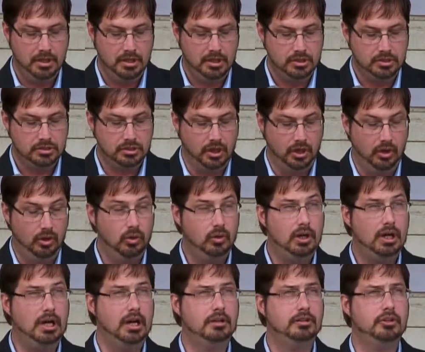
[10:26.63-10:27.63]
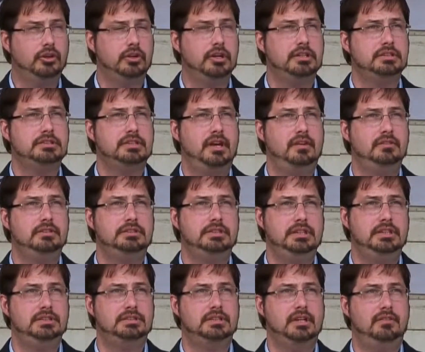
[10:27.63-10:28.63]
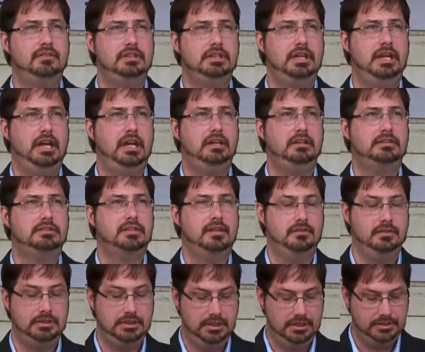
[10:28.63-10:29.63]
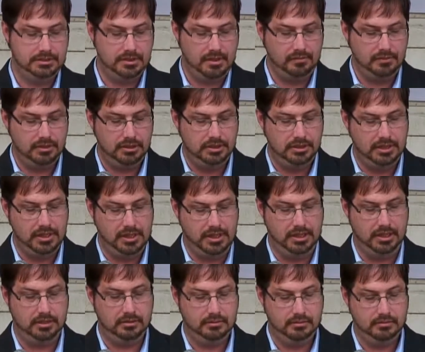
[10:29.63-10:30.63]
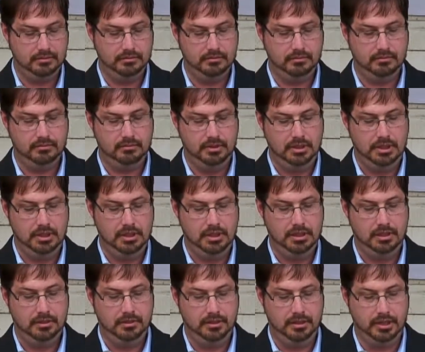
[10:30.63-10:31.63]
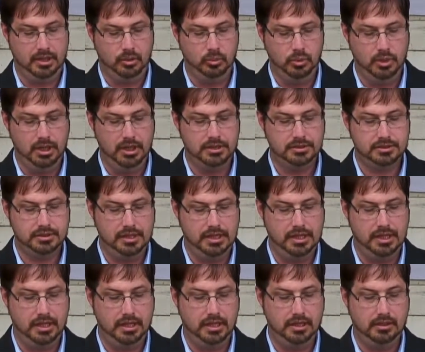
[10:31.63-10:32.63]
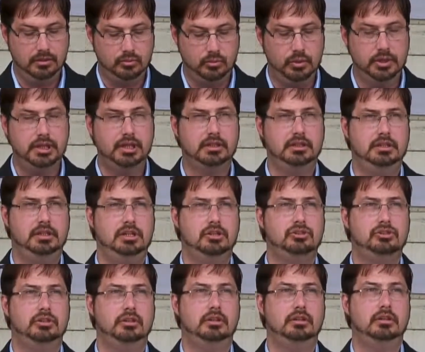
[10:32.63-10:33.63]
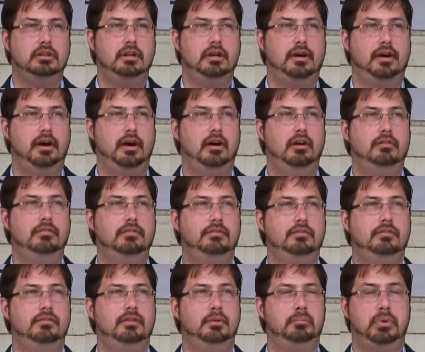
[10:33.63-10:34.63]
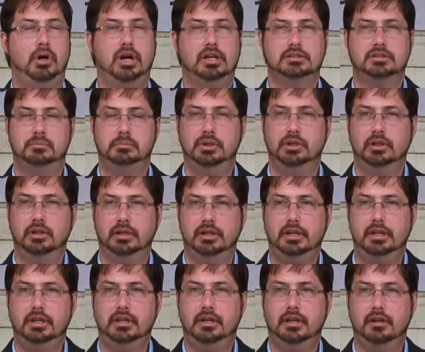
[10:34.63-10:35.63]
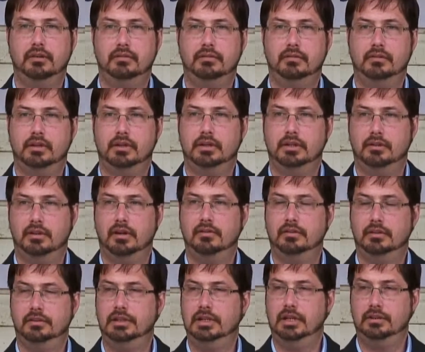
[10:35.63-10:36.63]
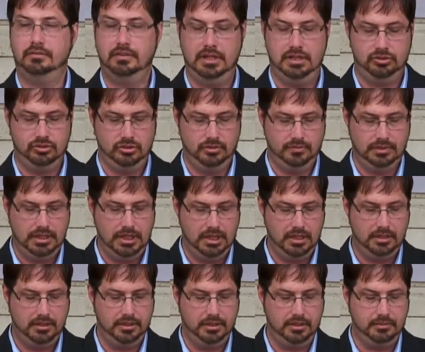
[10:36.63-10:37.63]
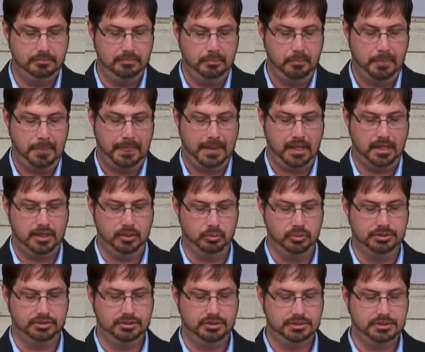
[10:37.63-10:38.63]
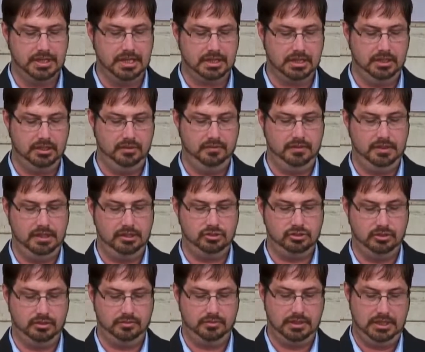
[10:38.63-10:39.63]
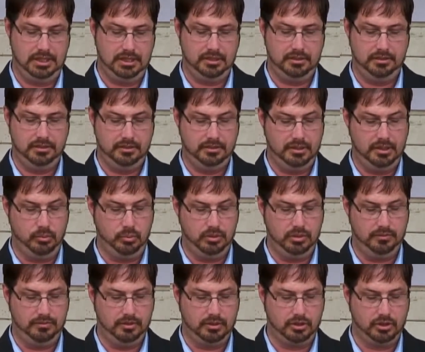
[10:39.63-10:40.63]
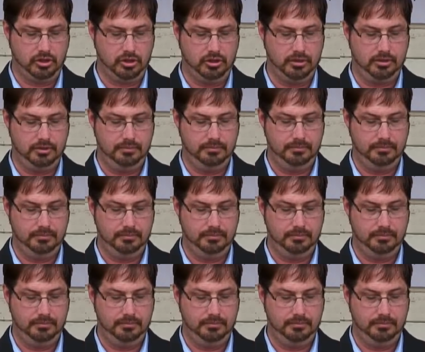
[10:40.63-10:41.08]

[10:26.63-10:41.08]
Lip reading: So during 1778 and 1779, there was a reignition of the possibility of an invasion of Canada, and it was the second invasion of Canada that would have occurred.